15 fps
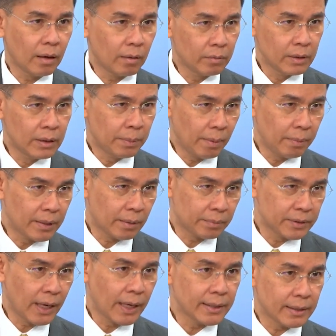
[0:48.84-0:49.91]
mm. Republic of
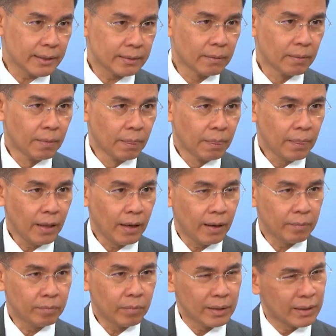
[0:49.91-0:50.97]
China. Hmm.
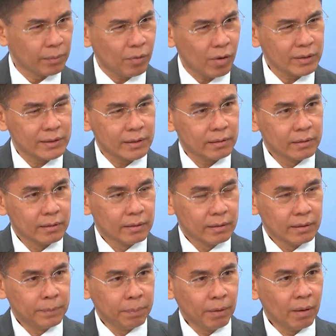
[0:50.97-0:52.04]
Um, but of course,
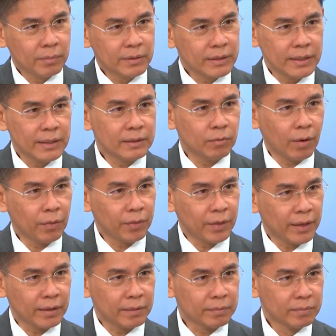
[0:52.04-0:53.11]
diplomacy is one
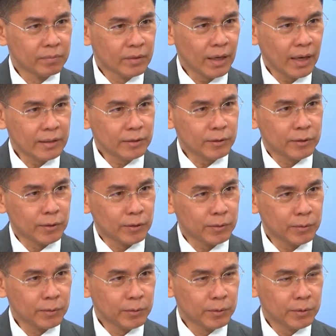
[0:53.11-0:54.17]
thing. As you
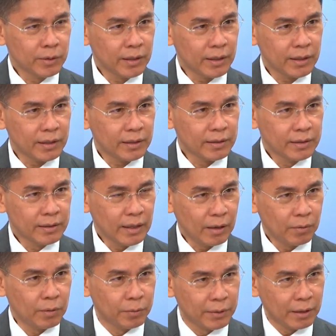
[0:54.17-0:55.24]
know, uh,
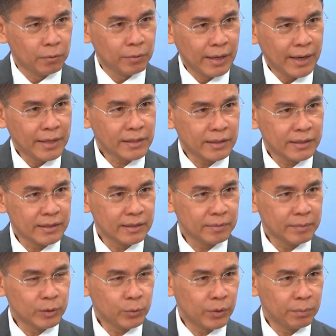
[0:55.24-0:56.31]
our real relations
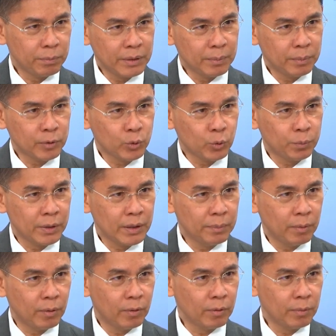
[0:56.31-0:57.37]
between people to
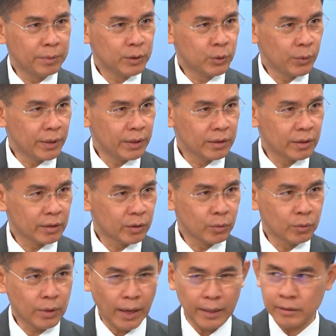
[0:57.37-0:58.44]
people, between the
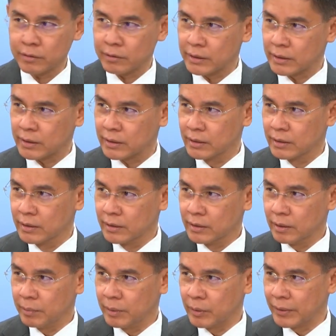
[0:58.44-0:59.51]
two countries,
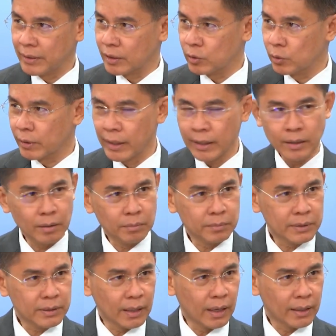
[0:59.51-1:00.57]
between the two
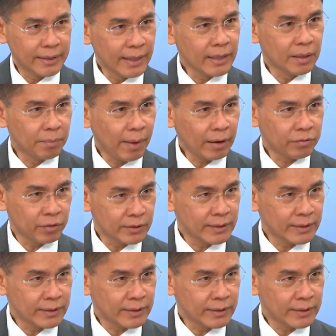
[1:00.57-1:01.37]
kingdoms uh, dated back for